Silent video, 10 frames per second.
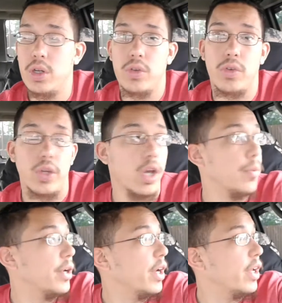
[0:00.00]
So yeah,
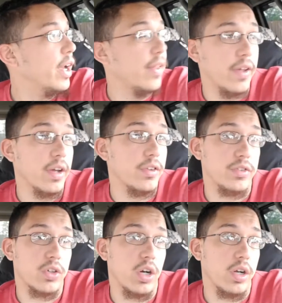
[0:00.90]
my dad had that in his
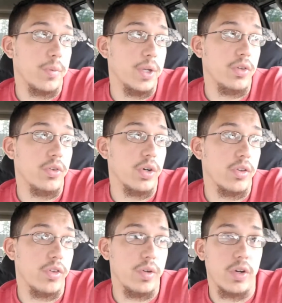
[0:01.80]
truck. I mean, he still got
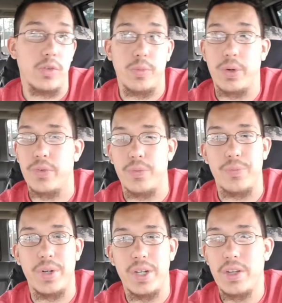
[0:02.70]
the same license plate from
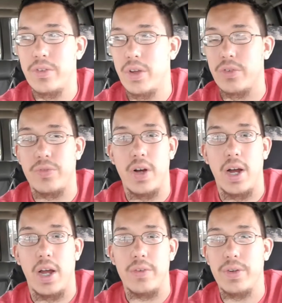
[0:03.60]

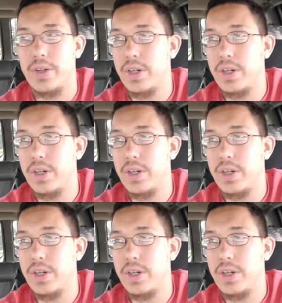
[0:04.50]
2005.